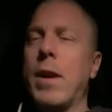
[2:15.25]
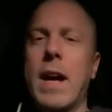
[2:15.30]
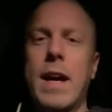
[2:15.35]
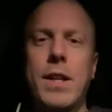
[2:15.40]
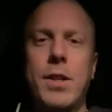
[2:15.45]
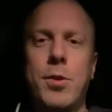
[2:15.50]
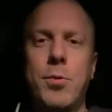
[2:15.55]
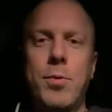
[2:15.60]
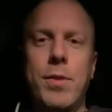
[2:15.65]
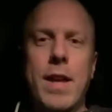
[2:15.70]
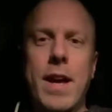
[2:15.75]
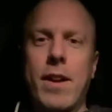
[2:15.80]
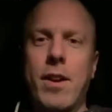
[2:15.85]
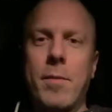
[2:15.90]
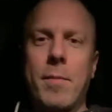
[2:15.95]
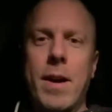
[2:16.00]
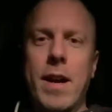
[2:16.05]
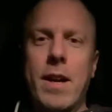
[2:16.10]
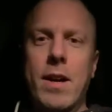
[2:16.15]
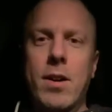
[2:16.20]
I do that
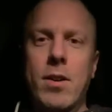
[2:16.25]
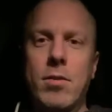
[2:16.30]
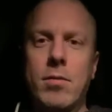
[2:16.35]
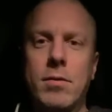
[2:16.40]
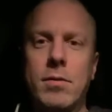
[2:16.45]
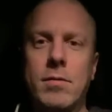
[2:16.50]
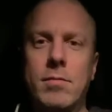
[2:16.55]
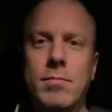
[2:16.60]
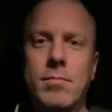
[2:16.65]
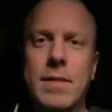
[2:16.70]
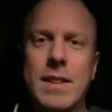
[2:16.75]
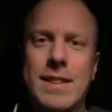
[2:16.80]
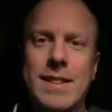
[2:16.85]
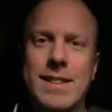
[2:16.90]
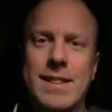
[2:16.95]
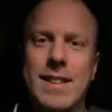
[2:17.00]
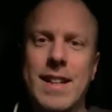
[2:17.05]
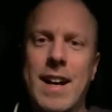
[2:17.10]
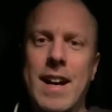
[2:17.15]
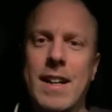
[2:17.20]
on my own?
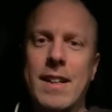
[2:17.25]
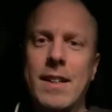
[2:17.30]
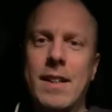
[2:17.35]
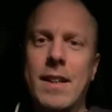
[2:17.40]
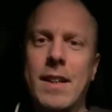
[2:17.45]
It's not